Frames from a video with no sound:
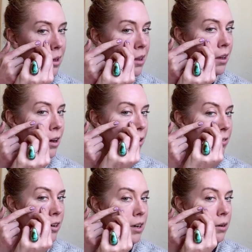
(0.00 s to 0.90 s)

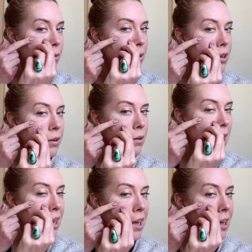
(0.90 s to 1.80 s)
over with your
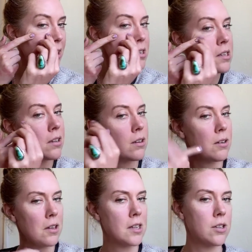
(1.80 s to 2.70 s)
right hand. It's a little
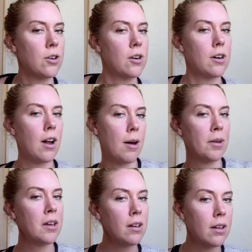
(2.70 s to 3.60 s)
less
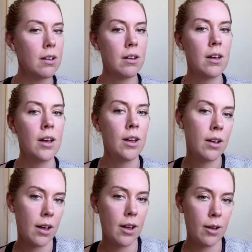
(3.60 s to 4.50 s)
ergonomic,
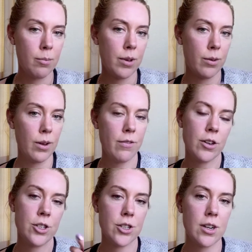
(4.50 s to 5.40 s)
but if you're
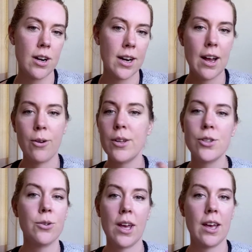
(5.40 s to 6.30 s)
just starting out, it's
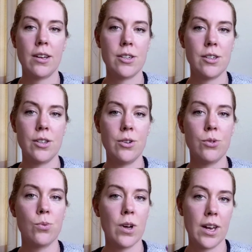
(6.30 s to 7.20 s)
okay to use
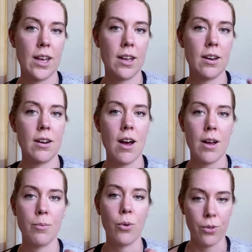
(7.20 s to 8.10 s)
one hand and
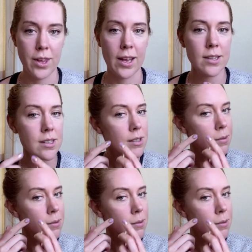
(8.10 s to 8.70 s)
not both hands.